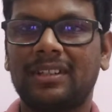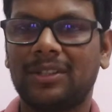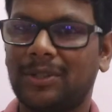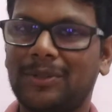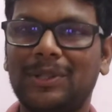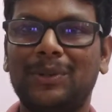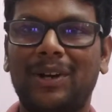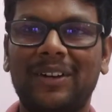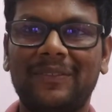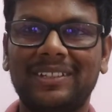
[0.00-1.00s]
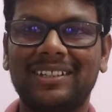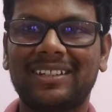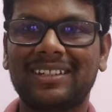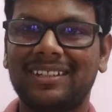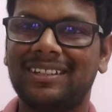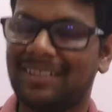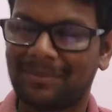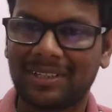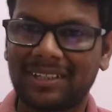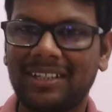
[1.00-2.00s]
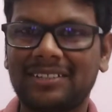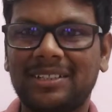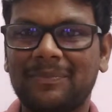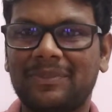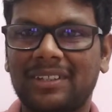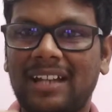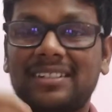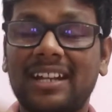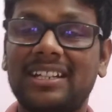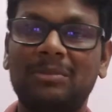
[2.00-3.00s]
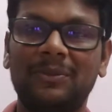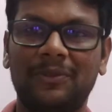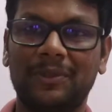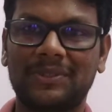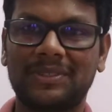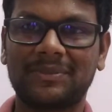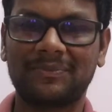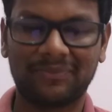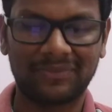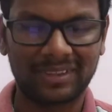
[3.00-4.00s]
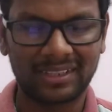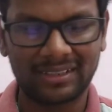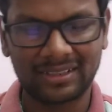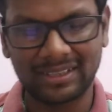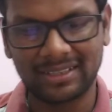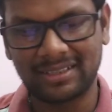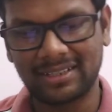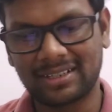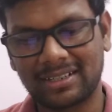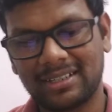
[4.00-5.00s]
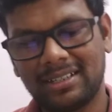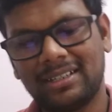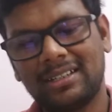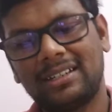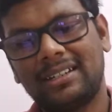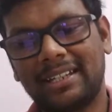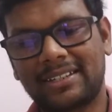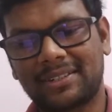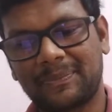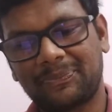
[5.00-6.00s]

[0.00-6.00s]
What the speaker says: You will go often there. It has some attractable force, isn't it? Next,